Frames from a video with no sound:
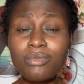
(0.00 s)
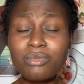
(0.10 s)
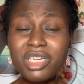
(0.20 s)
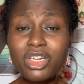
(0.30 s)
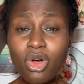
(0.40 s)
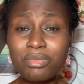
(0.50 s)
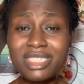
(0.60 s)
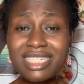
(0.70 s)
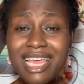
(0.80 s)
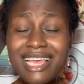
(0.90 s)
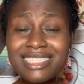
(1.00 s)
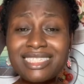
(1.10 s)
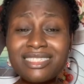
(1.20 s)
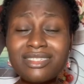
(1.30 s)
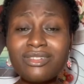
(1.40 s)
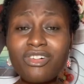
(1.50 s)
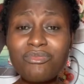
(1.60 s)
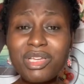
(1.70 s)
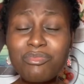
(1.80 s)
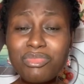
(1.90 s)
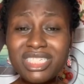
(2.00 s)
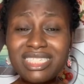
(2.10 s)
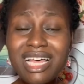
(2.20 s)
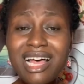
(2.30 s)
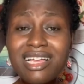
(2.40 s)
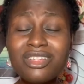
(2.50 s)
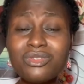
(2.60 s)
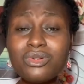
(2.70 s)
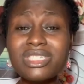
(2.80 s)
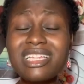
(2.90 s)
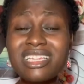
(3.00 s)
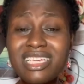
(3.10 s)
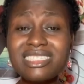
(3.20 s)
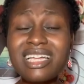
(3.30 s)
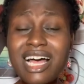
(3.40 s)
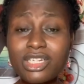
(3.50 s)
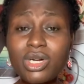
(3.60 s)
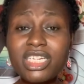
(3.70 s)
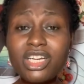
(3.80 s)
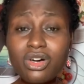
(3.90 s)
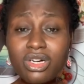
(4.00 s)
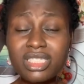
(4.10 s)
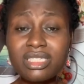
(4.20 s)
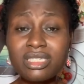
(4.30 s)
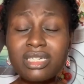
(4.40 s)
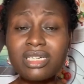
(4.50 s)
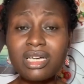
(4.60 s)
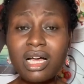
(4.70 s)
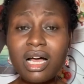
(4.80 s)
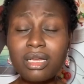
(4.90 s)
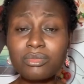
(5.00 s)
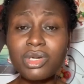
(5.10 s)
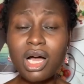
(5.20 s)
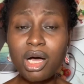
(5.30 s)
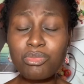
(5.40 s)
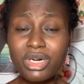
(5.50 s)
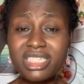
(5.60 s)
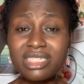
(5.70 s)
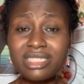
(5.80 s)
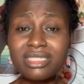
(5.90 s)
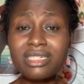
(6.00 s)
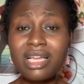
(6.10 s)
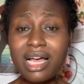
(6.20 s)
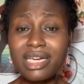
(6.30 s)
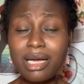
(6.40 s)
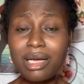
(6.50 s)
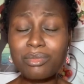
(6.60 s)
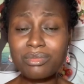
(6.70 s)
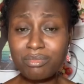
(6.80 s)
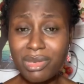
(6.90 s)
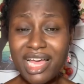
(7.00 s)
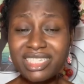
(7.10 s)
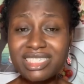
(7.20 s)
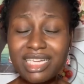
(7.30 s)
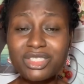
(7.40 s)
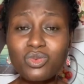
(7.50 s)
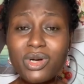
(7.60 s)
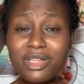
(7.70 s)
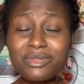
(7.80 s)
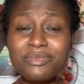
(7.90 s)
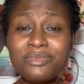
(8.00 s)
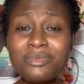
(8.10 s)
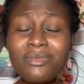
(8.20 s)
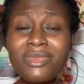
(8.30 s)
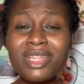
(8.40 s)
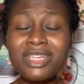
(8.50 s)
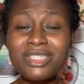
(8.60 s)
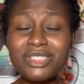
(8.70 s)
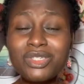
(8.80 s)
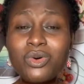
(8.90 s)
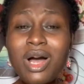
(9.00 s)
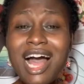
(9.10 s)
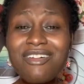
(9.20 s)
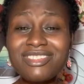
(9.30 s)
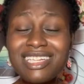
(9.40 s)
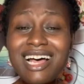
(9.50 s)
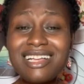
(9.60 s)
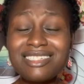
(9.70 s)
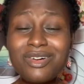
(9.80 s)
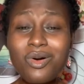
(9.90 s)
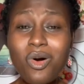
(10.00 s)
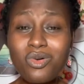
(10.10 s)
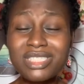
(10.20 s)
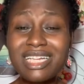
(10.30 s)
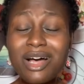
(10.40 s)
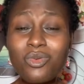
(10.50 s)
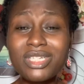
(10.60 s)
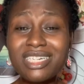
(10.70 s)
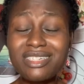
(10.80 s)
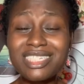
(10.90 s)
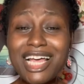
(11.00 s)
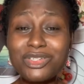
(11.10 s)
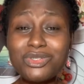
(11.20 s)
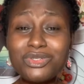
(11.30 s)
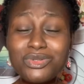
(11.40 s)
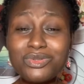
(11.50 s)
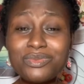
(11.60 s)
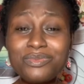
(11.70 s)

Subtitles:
being upset, or being bitter, those are the things that actually hurt our bodies and our minds as well. So after alter, what else can you do?